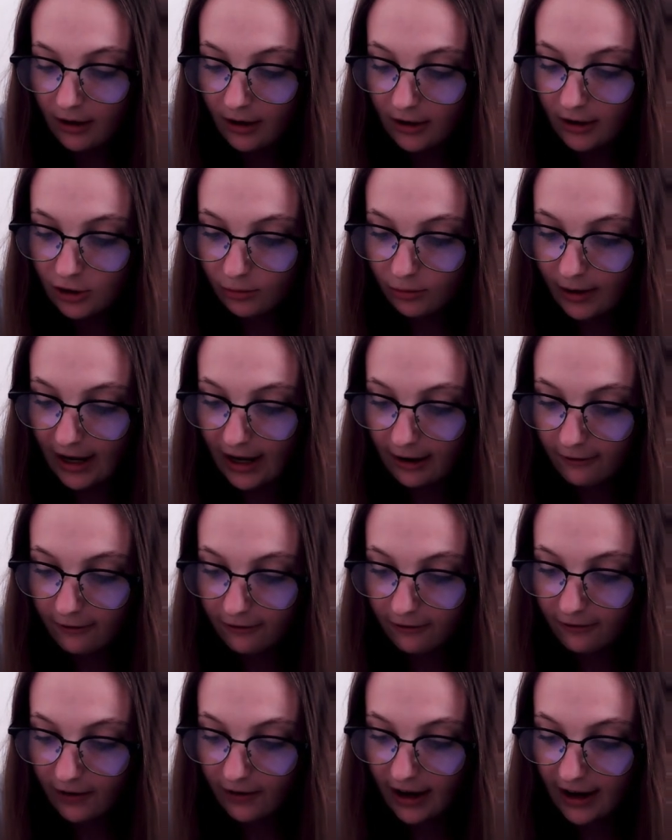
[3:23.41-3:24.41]
So we
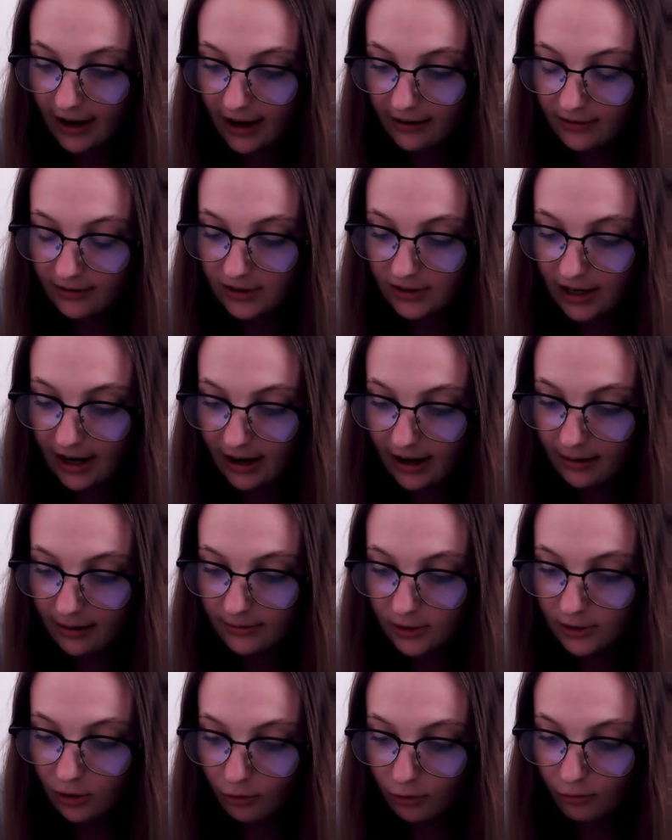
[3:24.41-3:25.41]
get 5
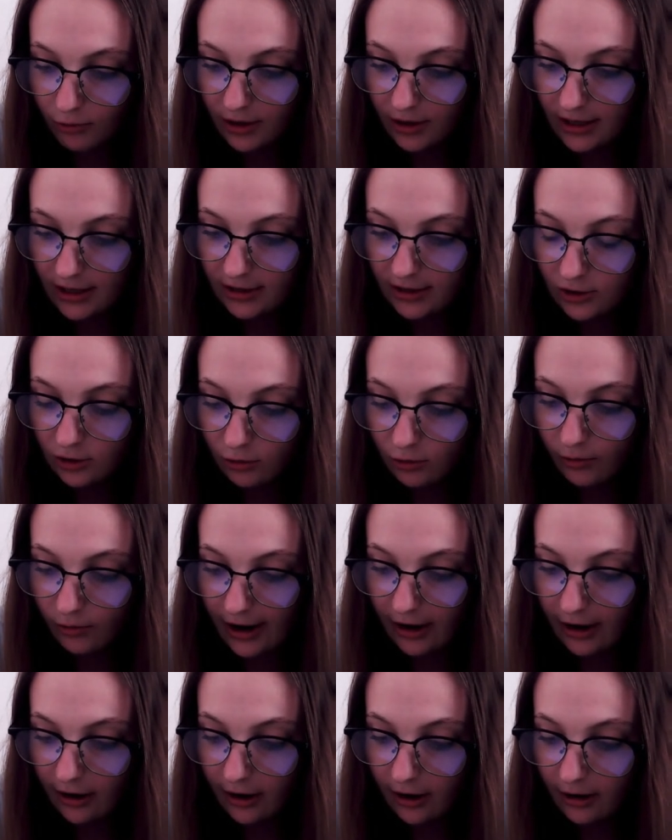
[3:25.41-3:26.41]
times 3
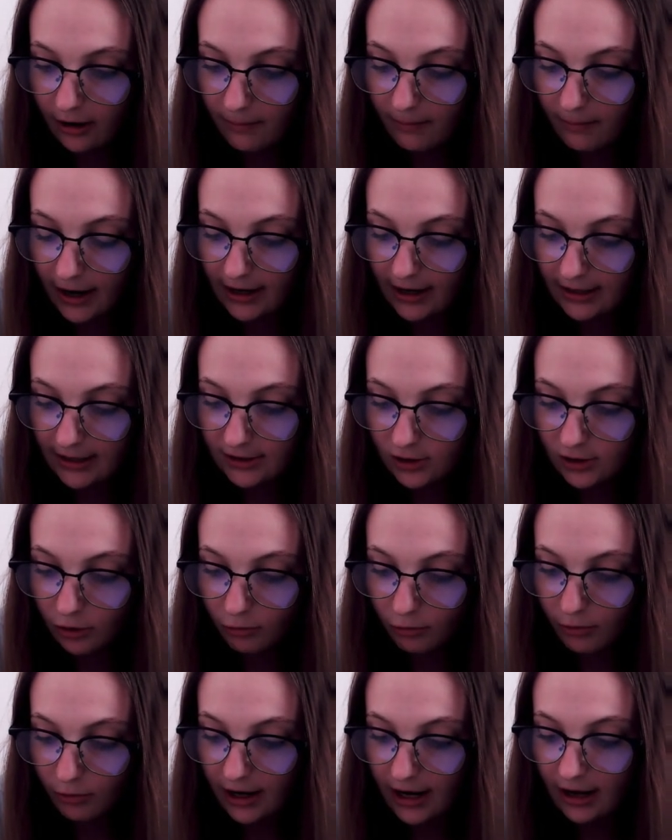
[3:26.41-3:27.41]
squared minus
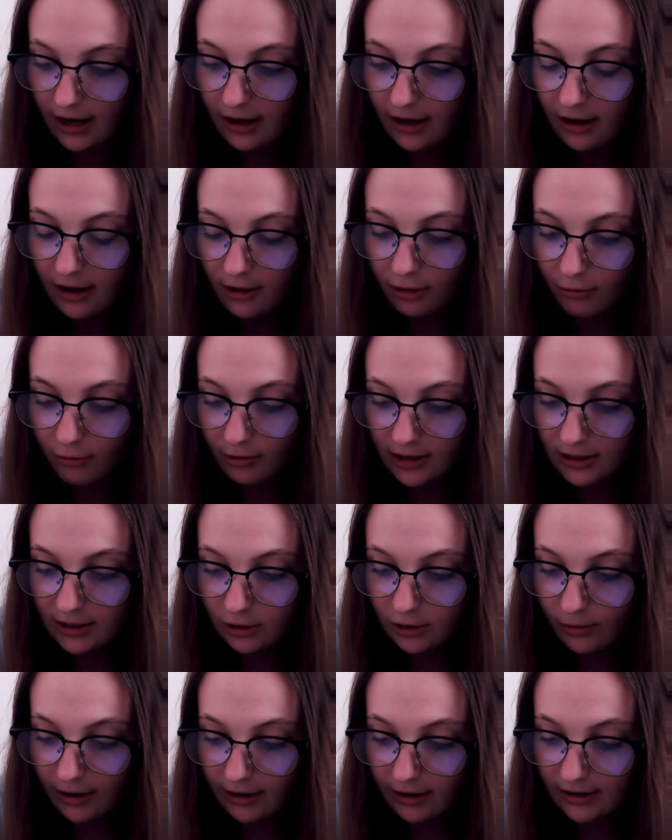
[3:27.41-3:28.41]
3. 3
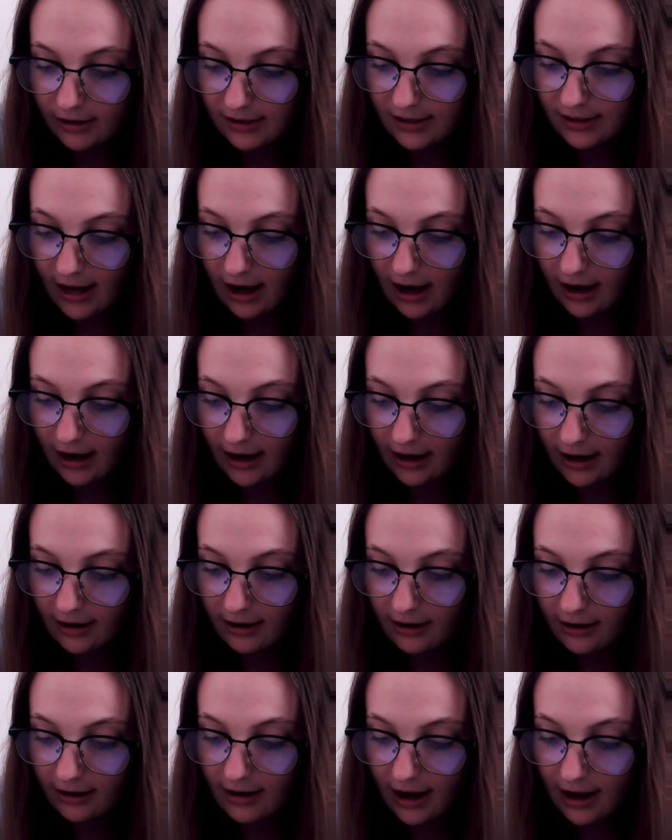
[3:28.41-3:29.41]
squared is
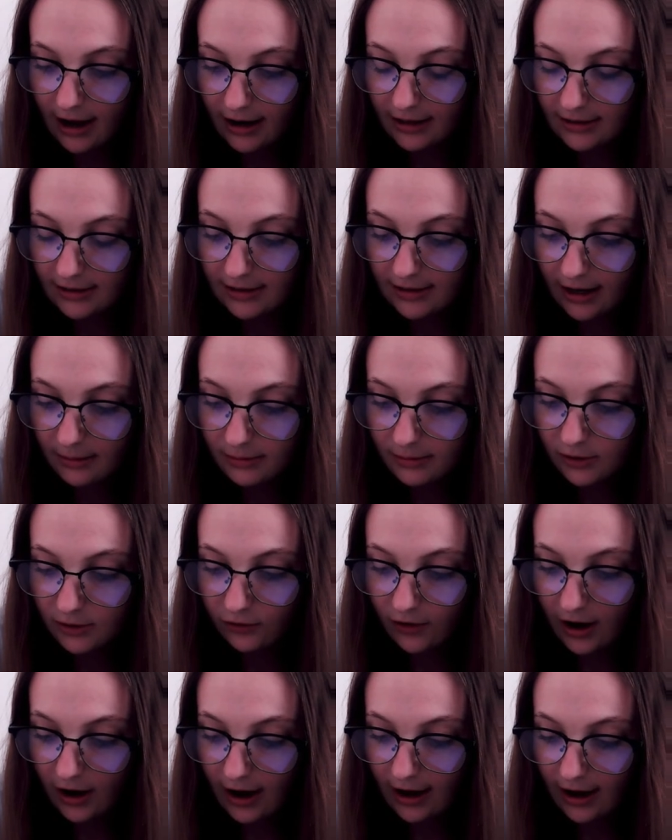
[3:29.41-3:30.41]
9. 9 times
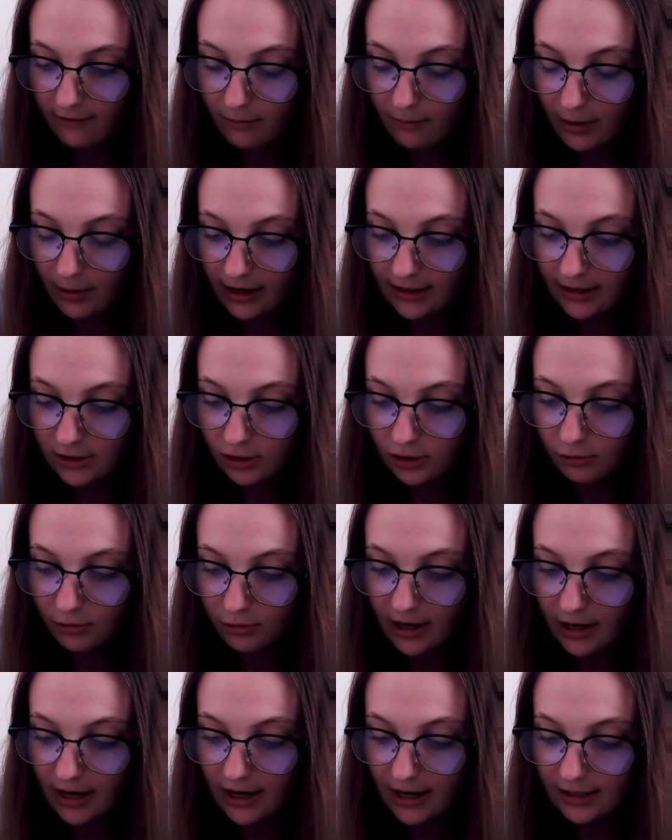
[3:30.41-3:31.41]
5 minus
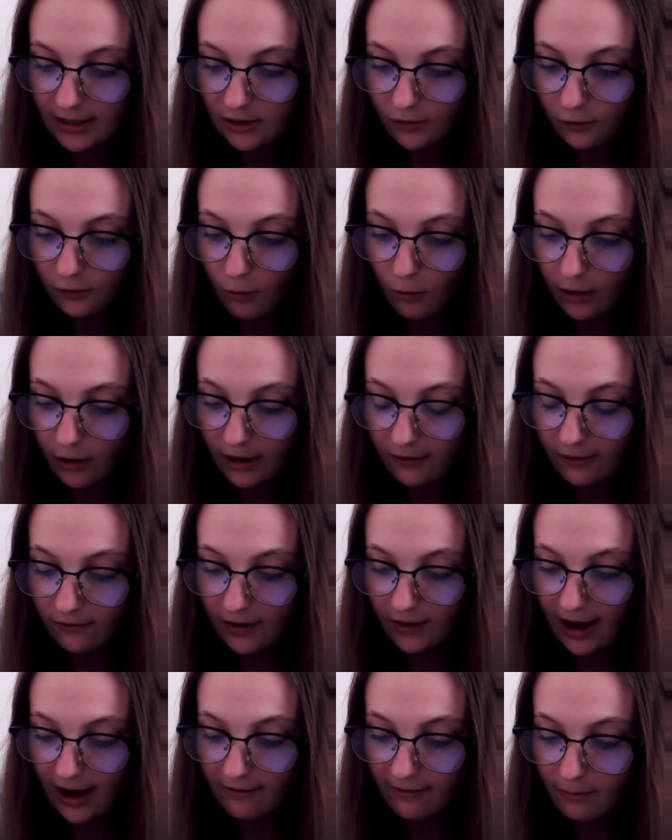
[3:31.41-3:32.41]
3 is
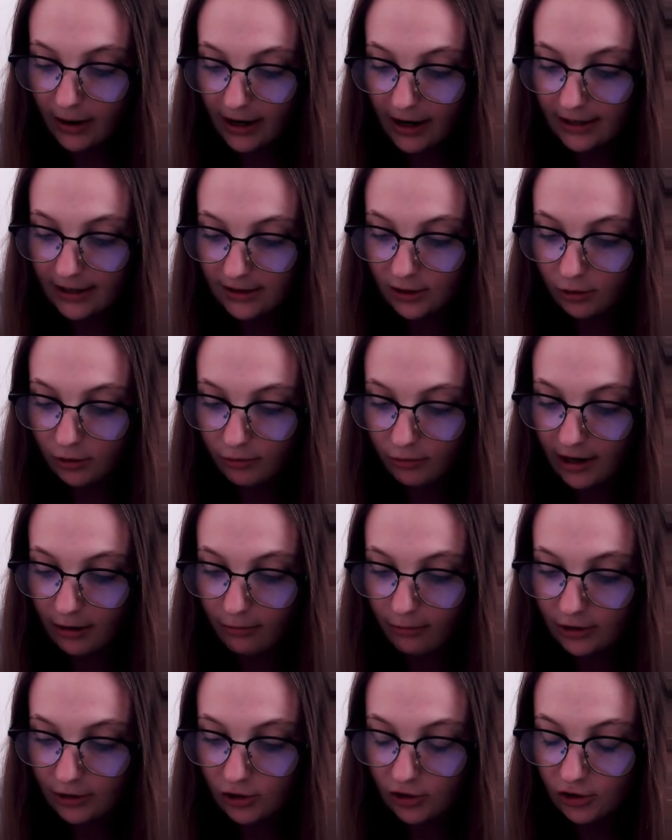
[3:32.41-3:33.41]
45 minus 3,
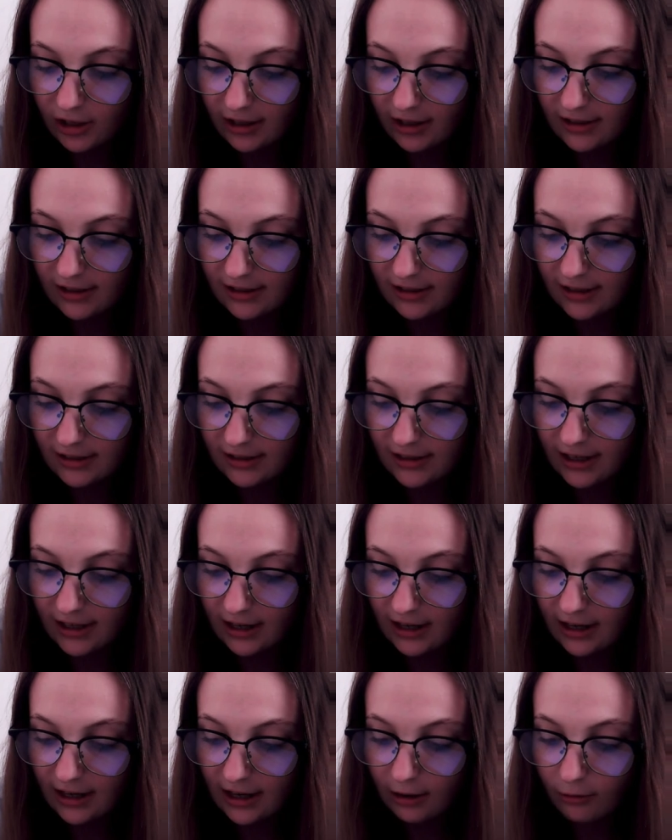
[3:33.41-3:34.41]
which does
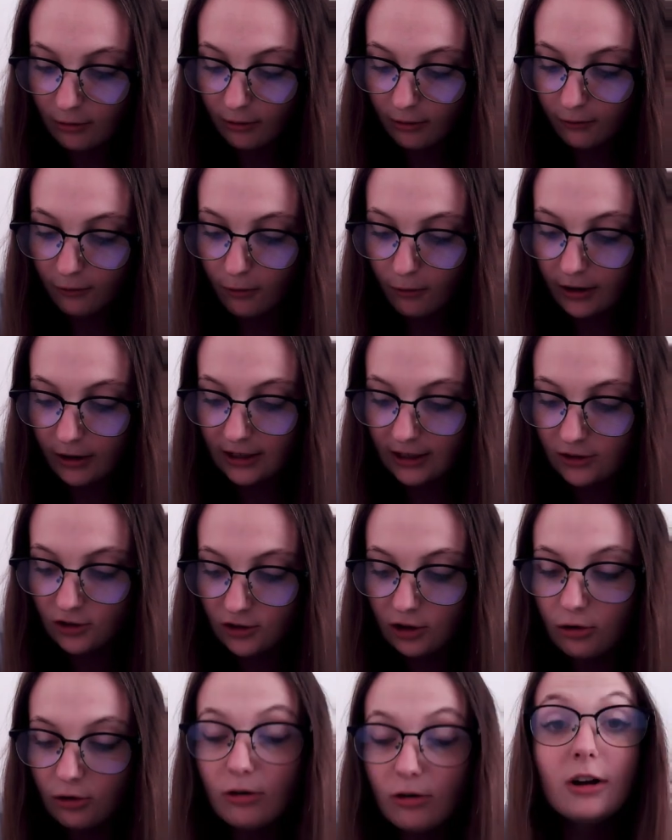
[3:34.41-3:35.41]
indeed equal
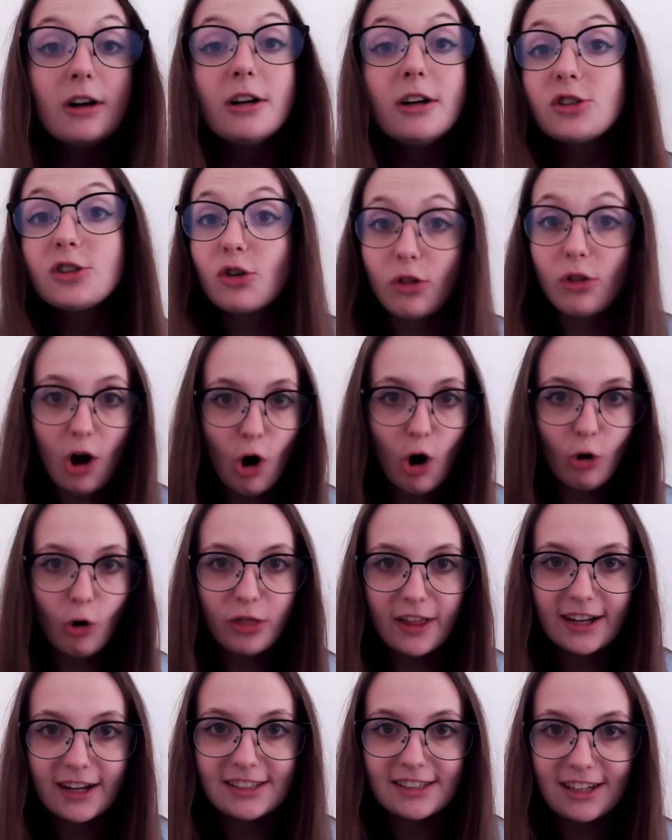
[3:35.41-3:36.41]
42. So the whole
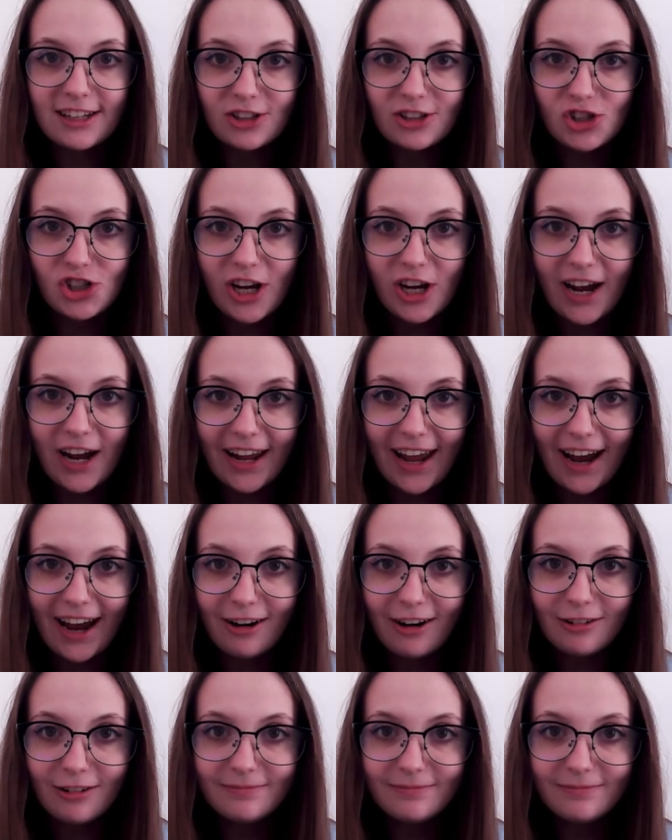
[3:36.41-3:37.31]
thing does check out.